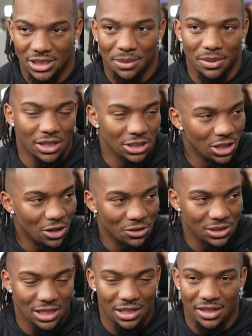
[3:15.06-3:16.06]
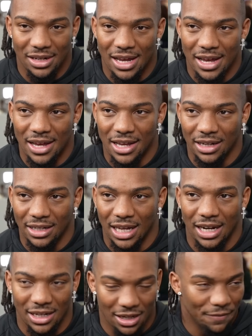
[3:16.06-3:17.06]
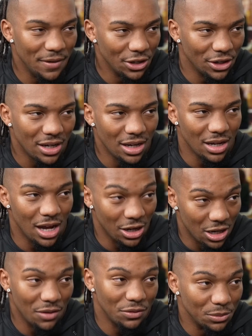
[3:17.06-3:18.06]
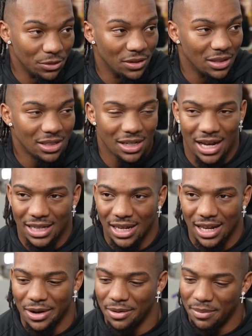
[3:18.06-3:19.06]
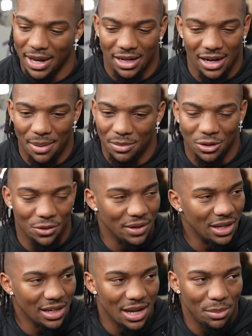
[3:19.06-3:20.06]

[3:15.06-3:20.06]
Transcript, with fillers: stepping on the toes and getting the defender uncomfortable, and then making that move and